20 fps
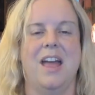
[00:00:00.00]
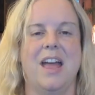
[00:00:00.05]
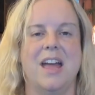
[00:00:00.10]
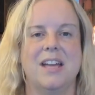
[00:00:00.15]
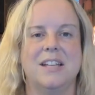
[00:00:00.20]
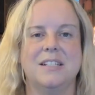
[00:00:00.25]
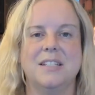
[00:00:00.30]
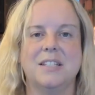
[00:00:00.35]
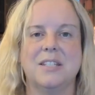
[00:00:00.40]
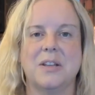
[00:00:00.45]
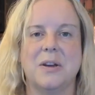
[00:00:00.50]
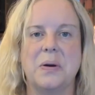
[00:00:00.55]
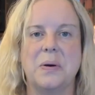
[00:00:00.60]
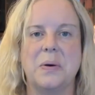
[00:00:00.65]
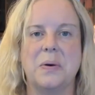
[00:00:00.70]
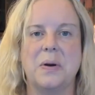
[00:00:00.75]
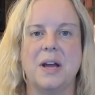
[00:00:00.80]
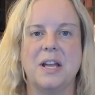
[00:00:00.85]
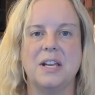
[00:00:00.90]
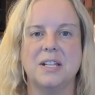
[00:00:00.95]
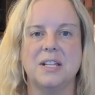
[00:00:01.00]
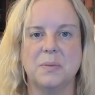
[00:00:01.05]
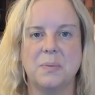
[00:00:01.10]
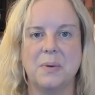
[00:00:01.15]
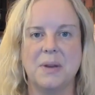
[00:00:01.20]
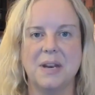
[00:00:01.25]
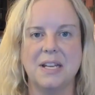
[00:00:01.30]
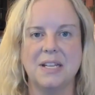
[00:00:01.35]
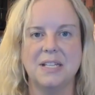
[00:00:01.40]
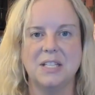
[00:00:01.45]
And so I just
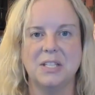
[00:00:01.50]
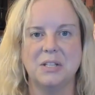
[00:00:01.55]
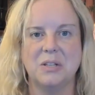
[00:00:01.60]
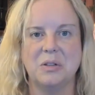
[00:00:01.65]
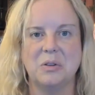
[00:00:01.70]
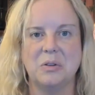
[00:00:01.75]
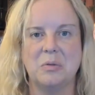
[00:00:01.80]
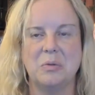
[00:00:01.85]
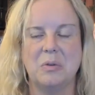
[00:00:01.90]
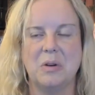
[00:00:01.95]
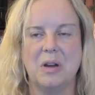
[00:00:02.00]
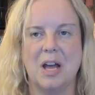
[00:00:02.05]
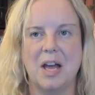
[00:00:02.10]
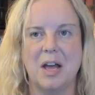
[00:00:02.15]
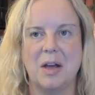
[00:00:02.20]
wanted to